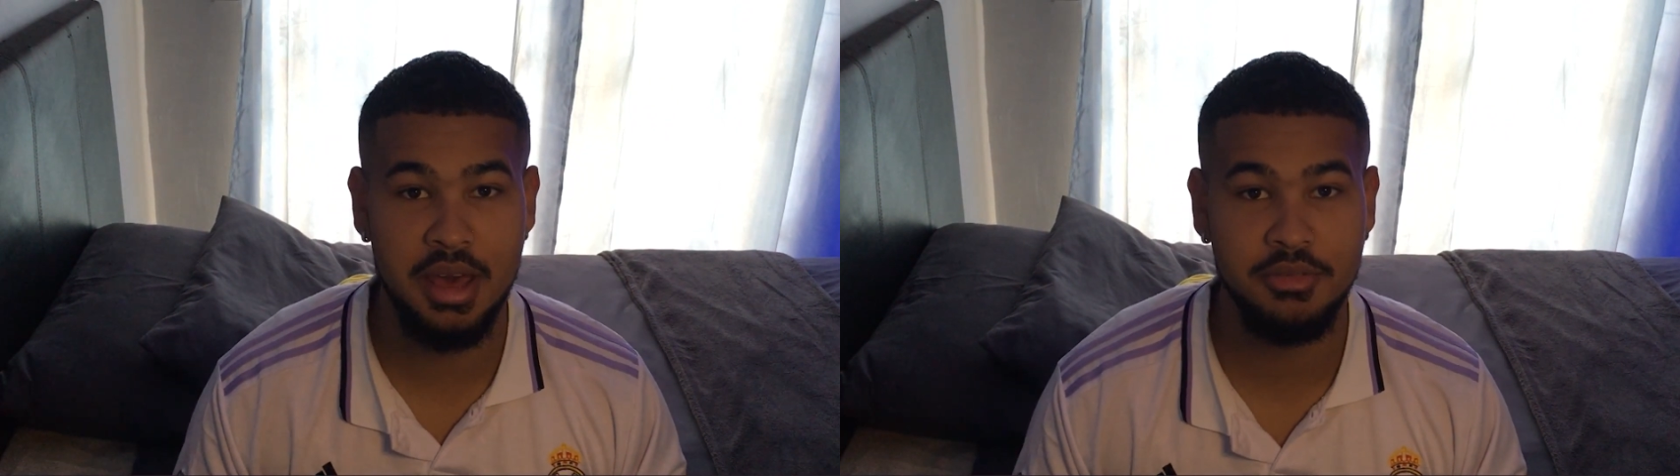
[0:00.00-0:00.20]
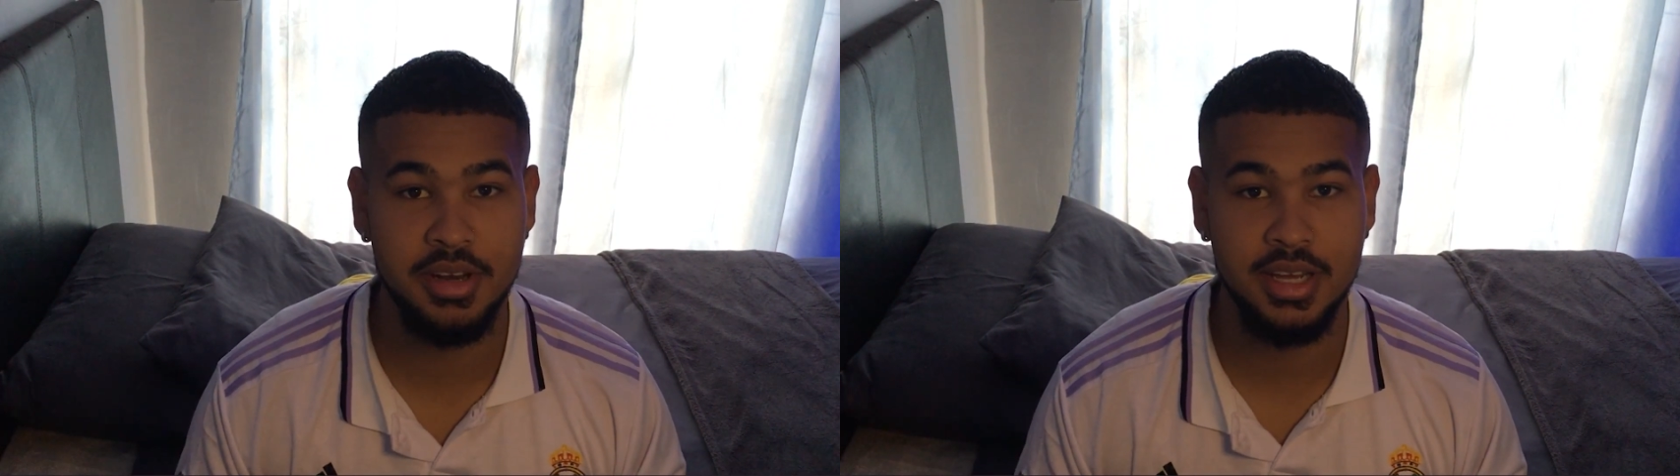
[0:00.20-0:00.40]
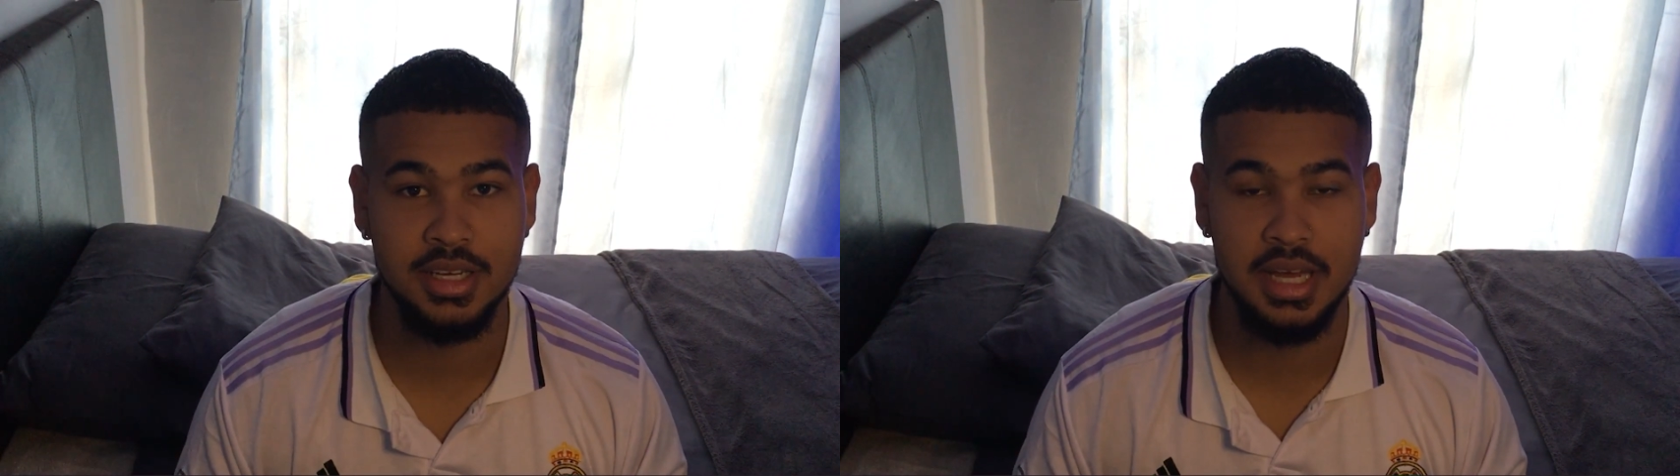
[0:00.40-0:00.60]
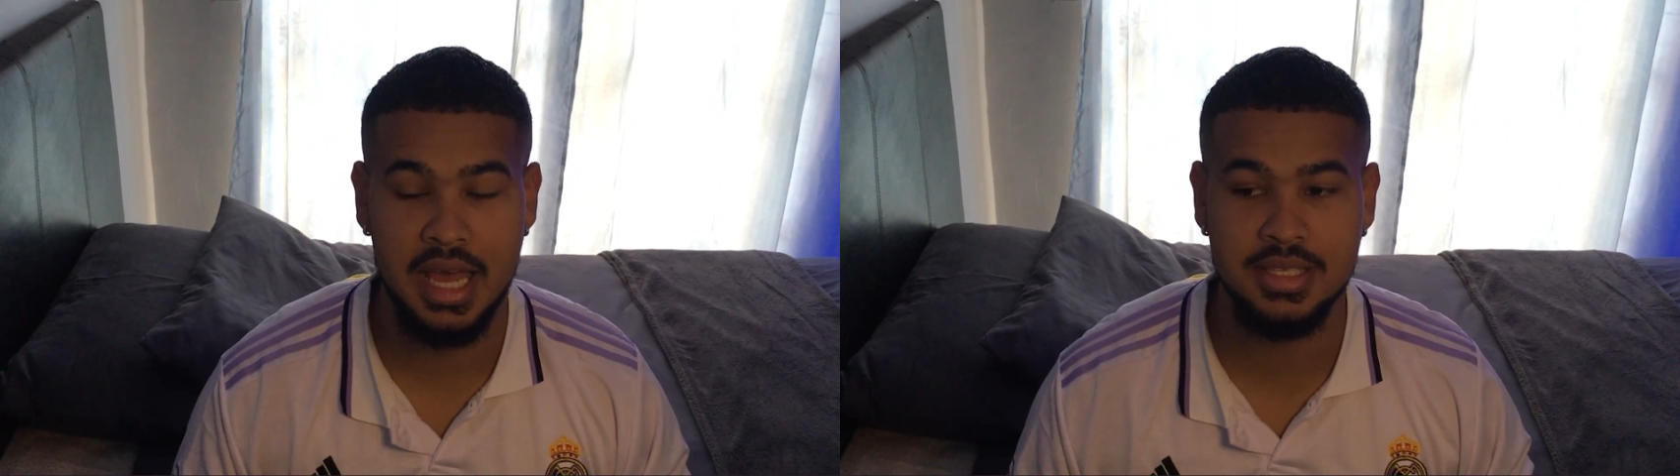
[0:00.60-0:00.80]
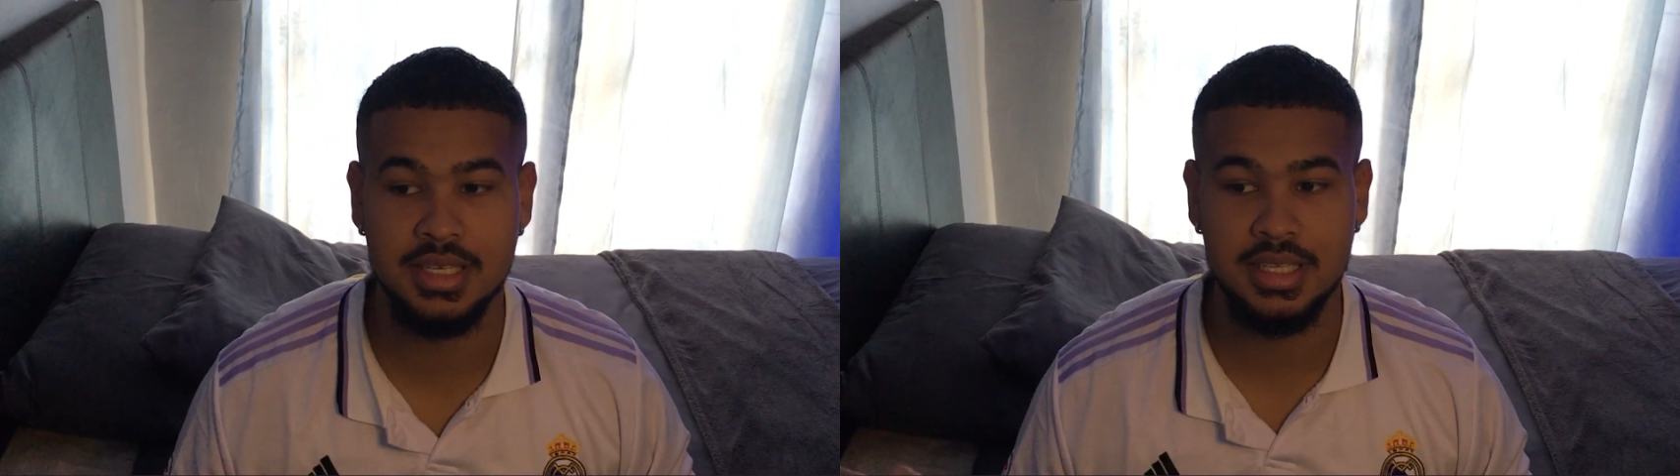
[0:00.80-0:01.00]
Africa
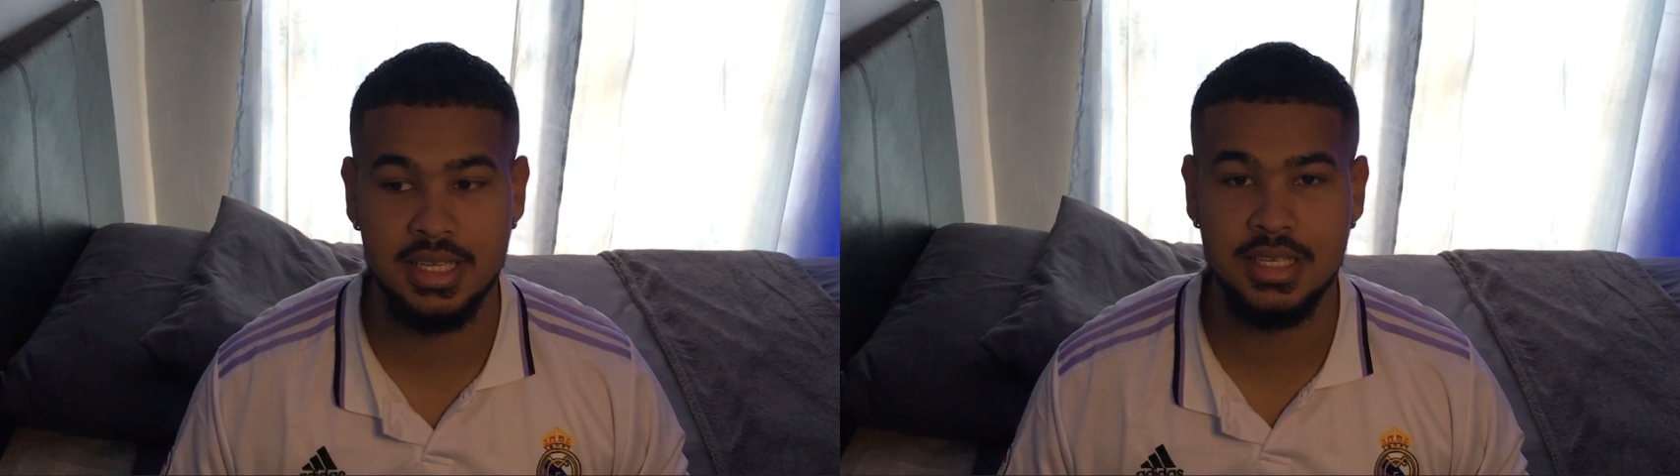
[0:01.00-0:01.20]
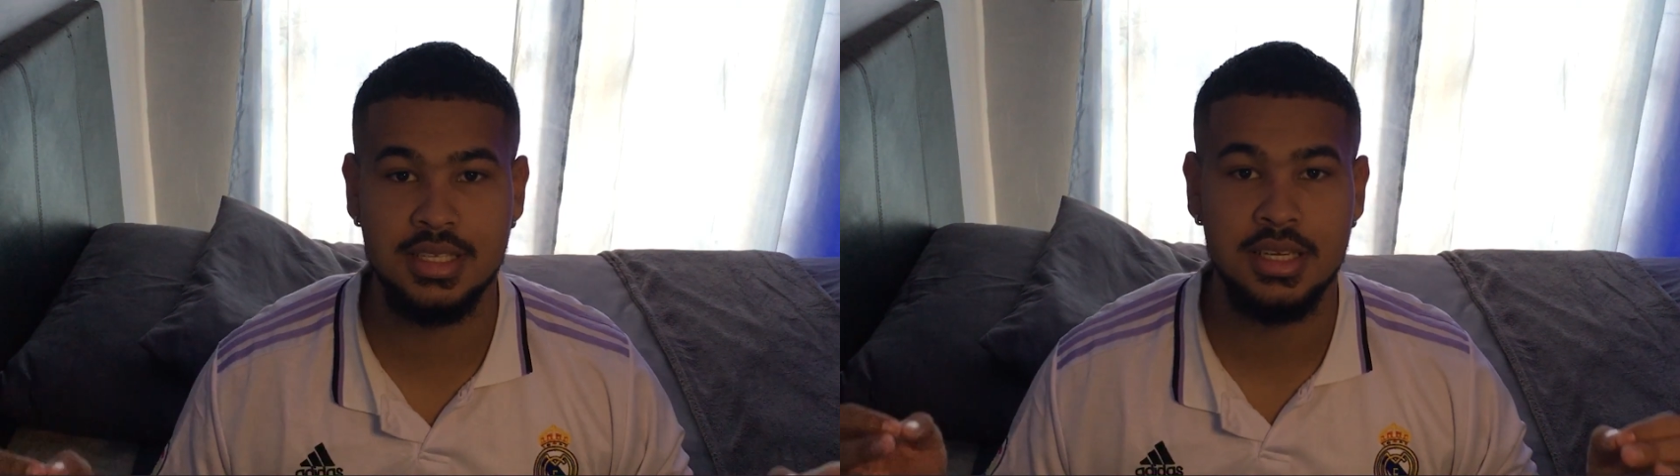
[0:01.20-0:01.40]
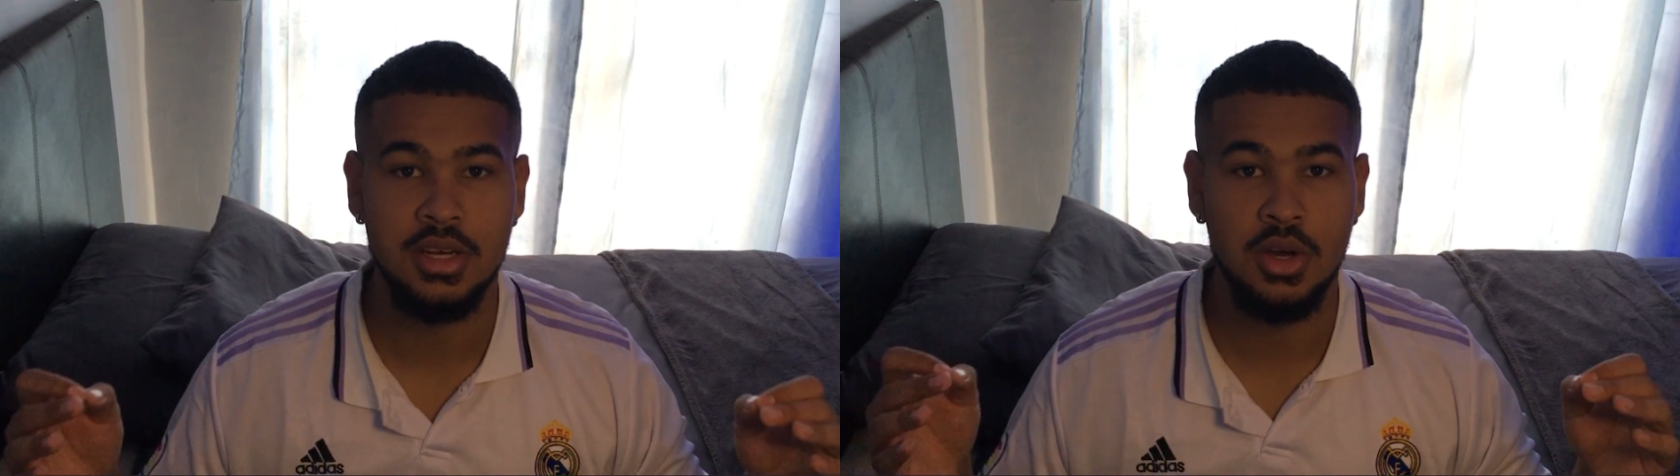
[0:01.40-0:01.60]
as it is